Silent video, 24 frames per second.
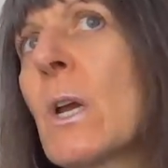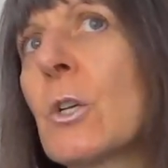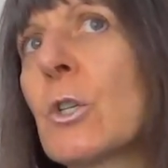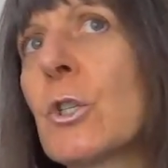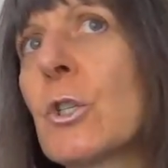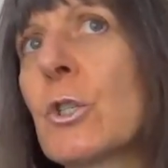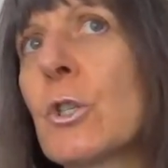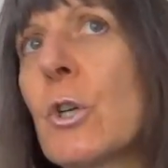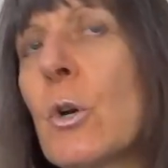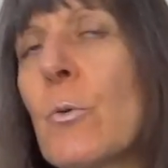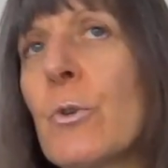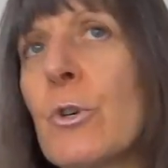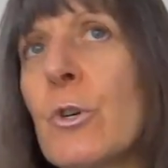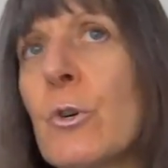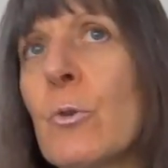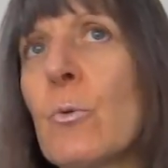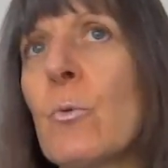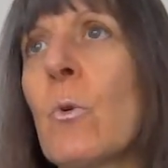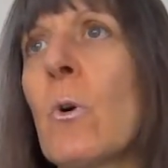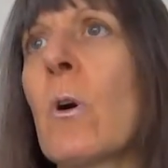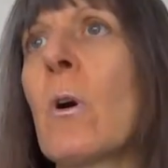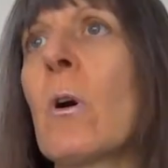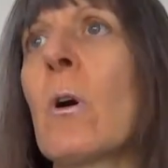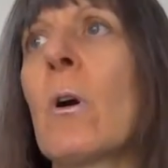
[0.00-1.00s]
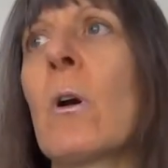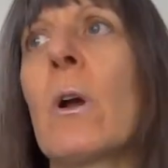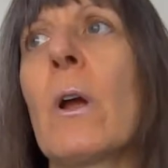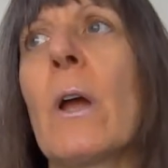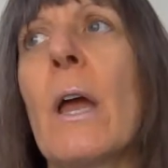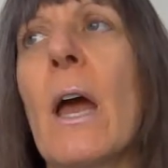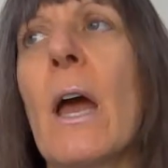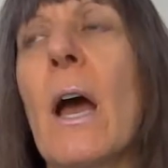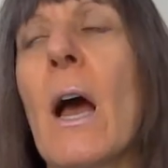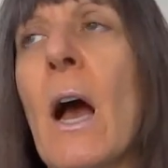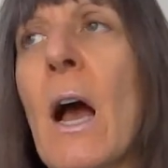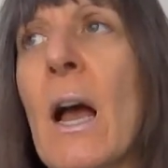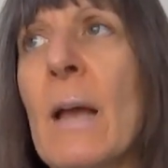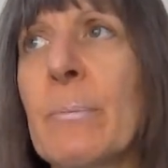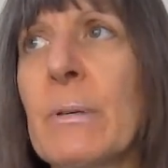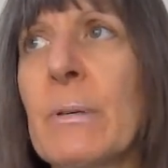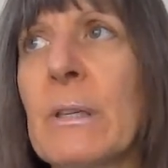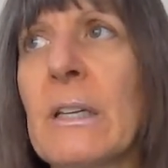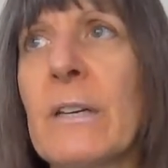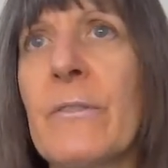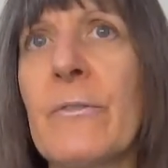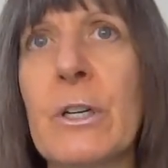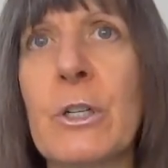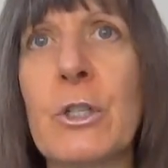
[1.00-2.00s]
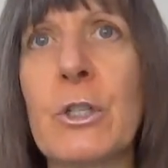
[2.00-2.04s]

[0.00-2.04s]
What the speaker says: So you are, I believe,